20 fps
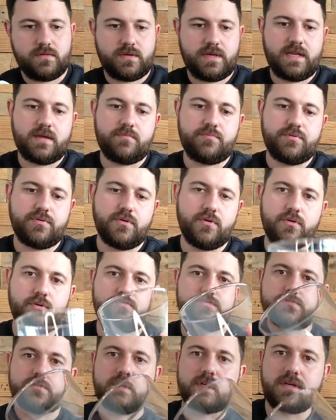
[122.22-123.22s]
get it
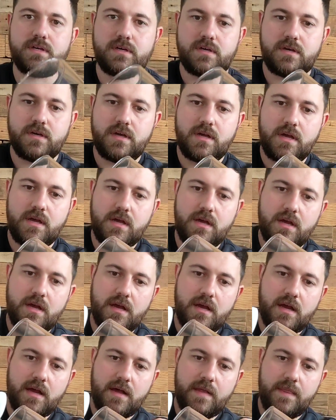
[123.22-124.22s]
poured
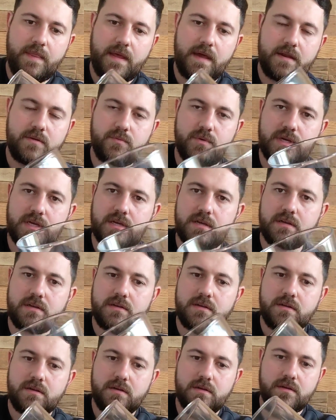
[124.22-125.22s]
and then we
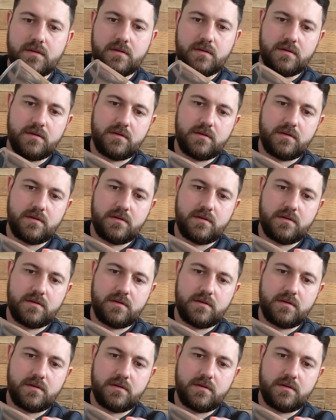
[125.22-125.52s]
can a